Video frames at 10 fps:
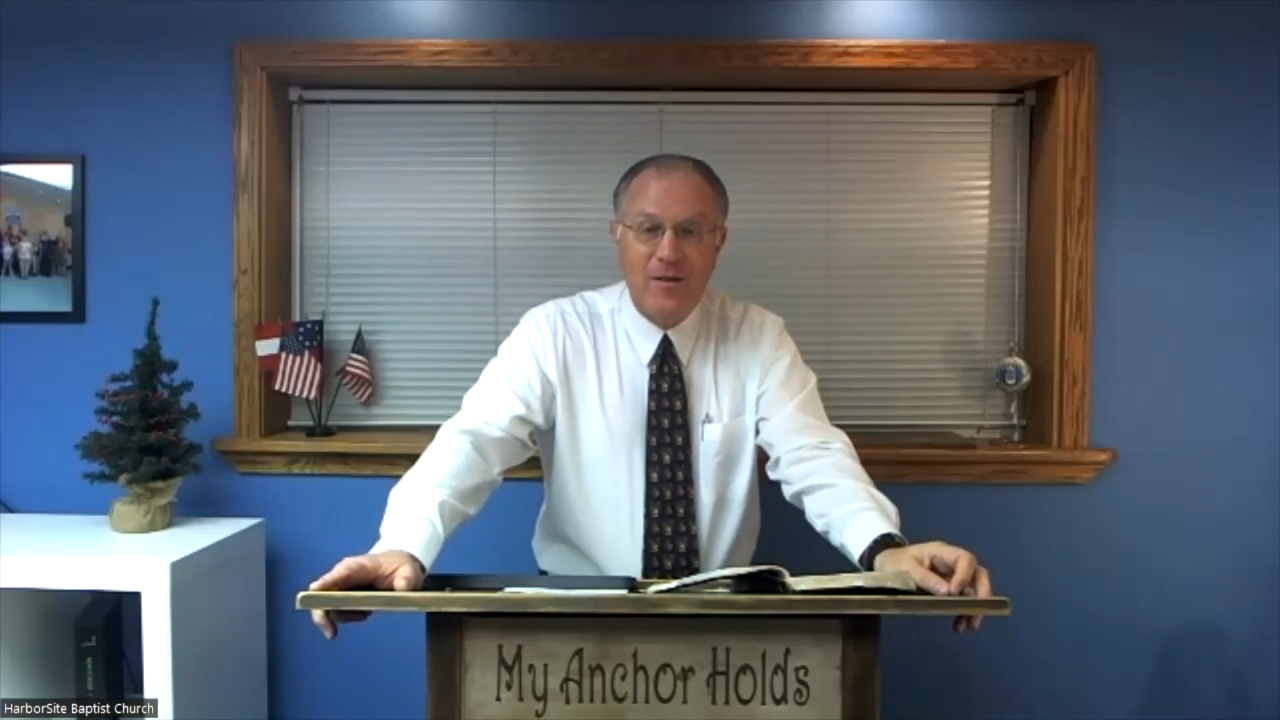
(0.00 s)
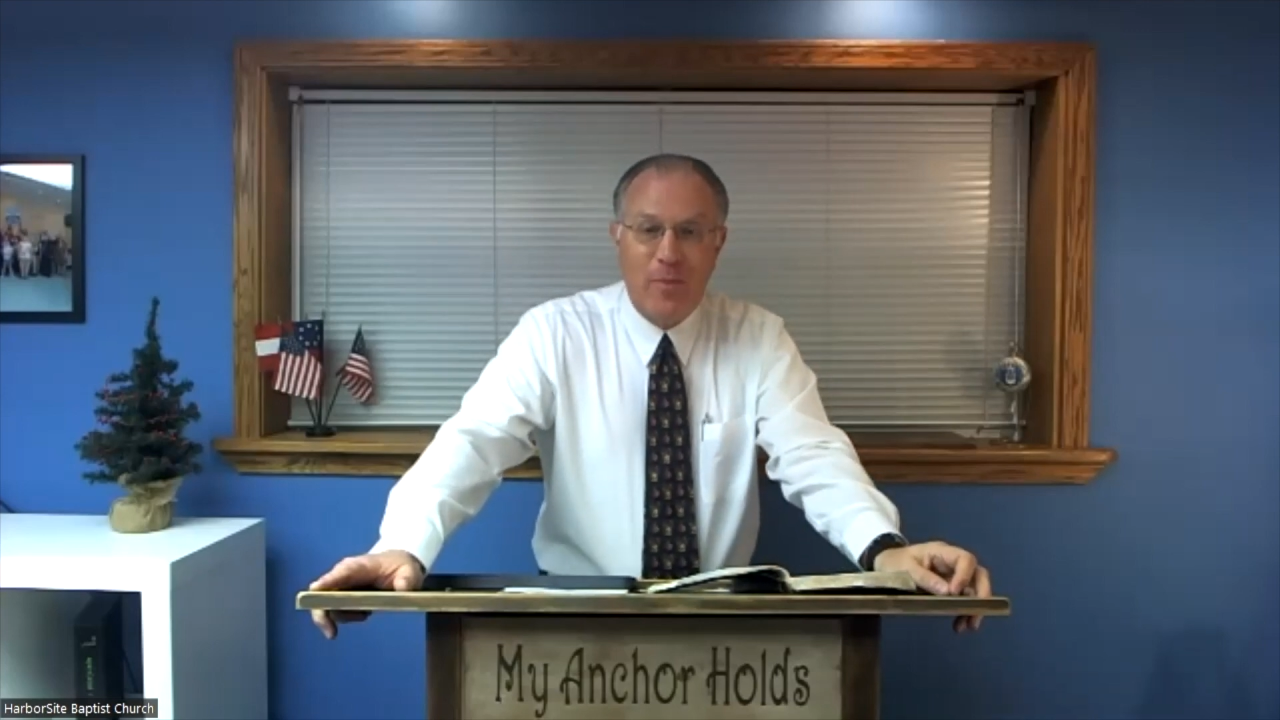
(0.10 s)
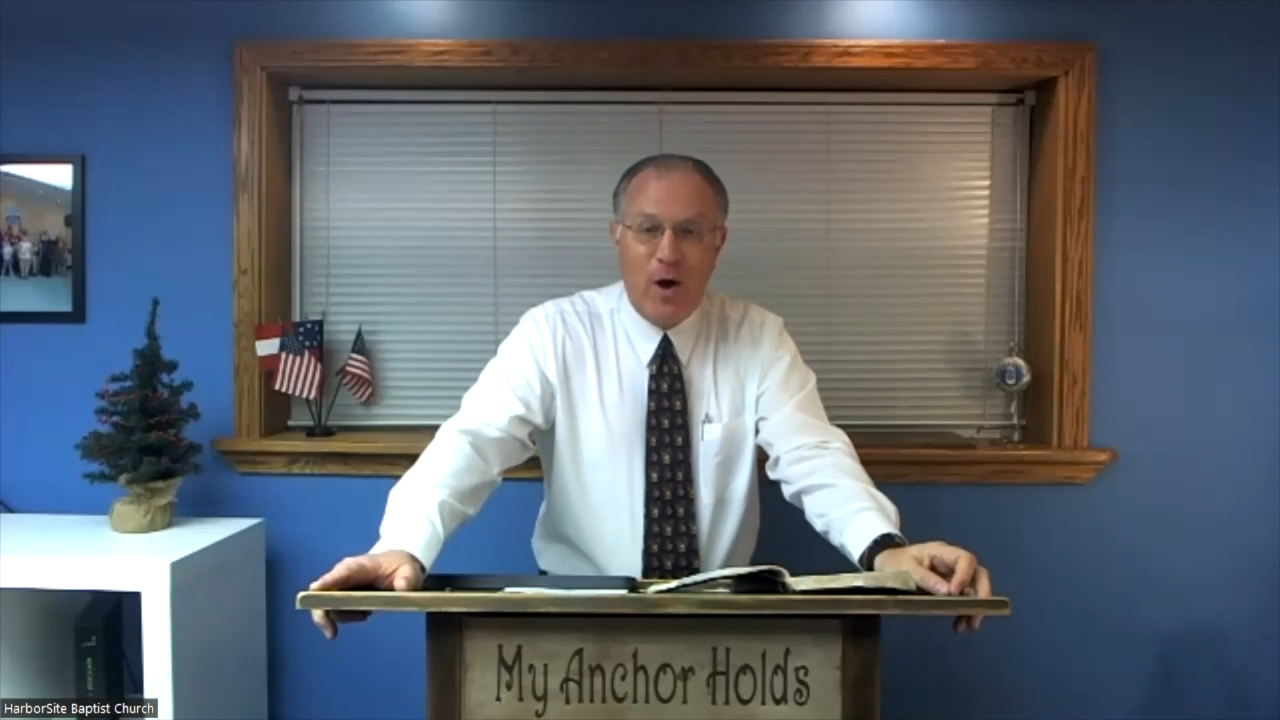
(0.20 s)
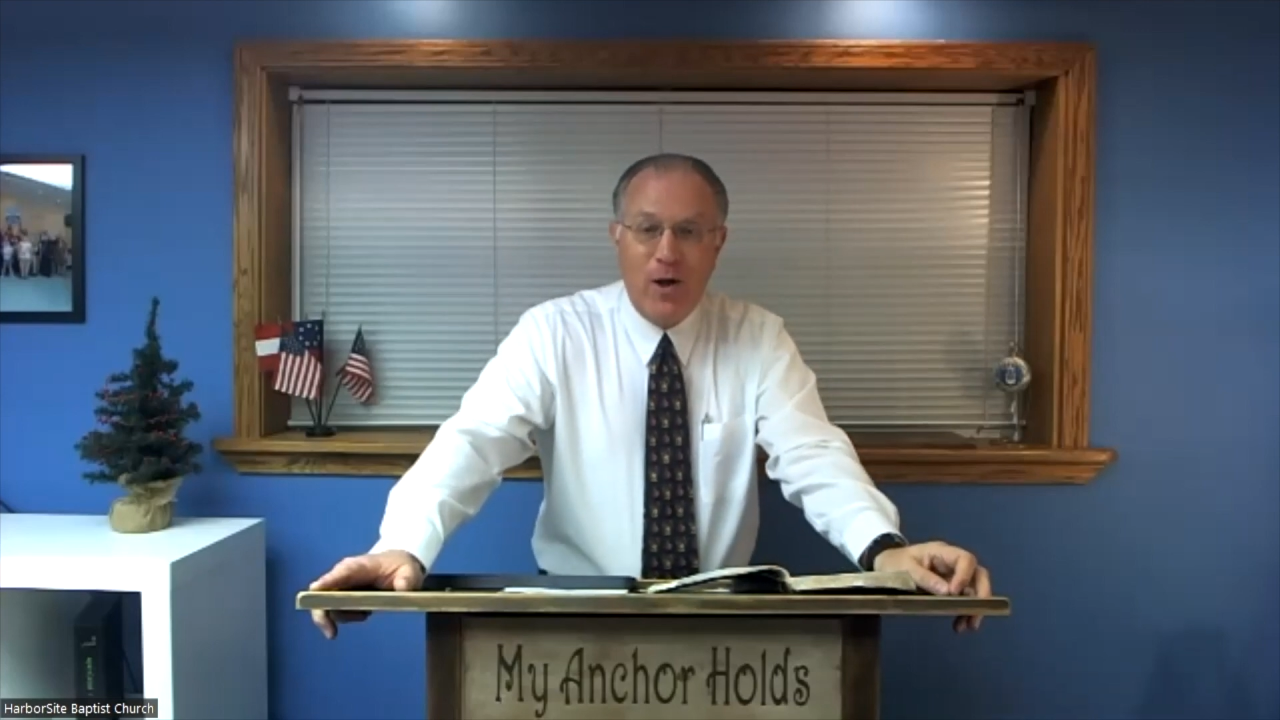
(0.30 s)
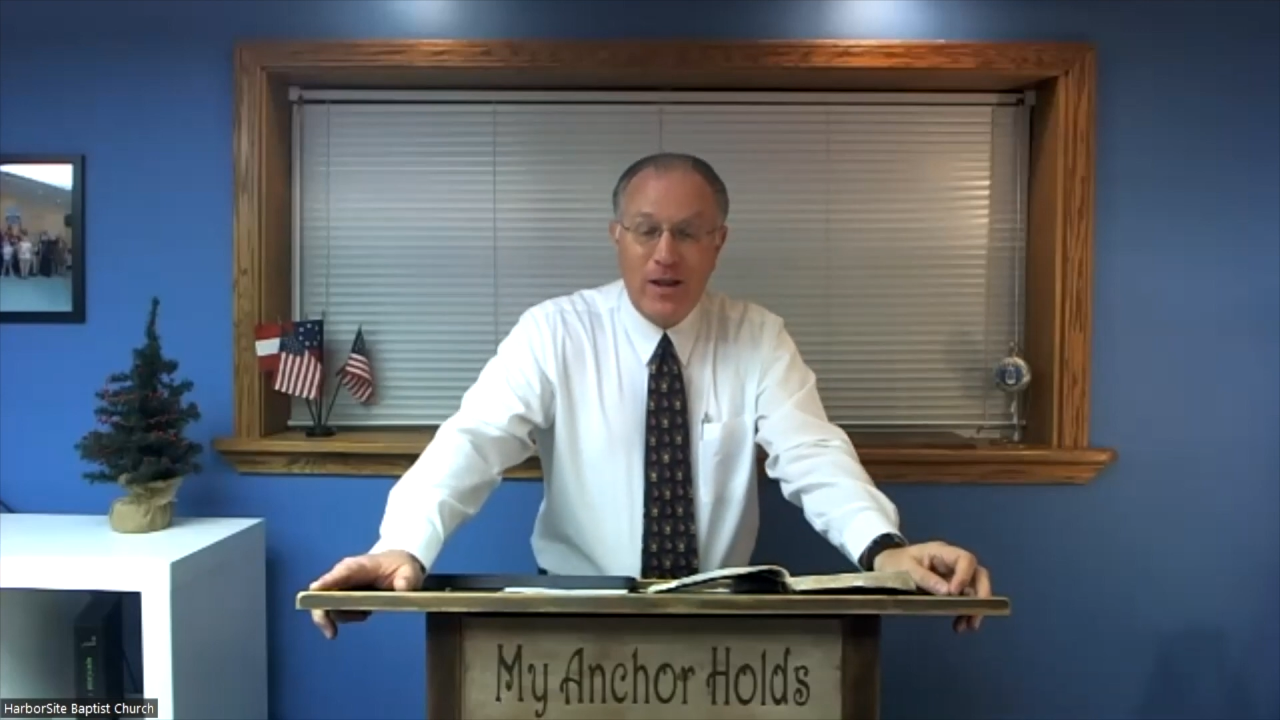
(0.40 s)

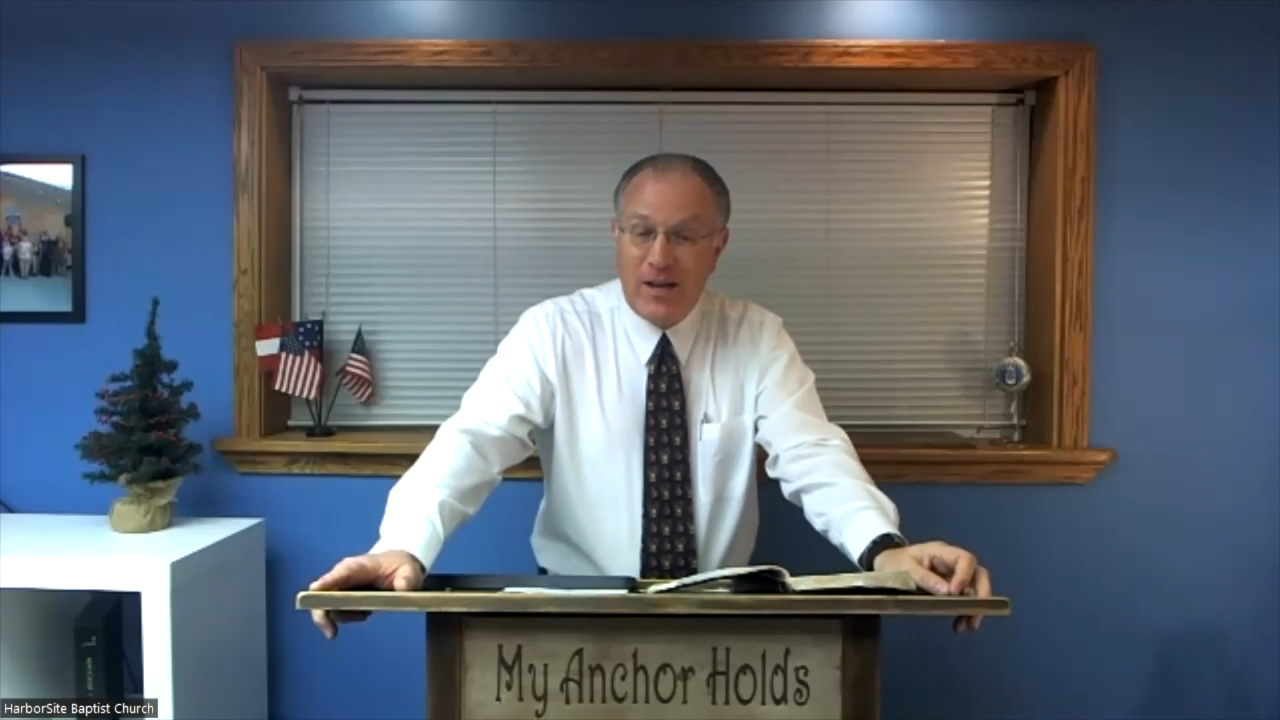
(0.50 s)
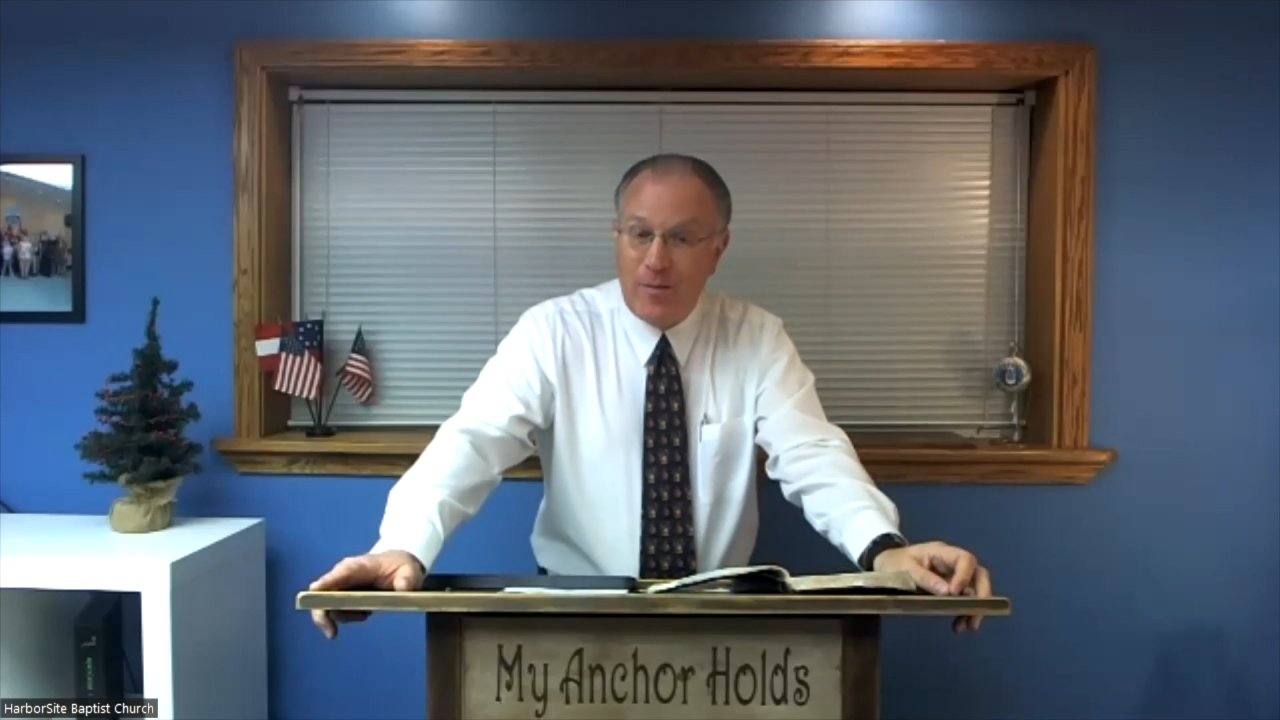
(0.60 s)
Pauline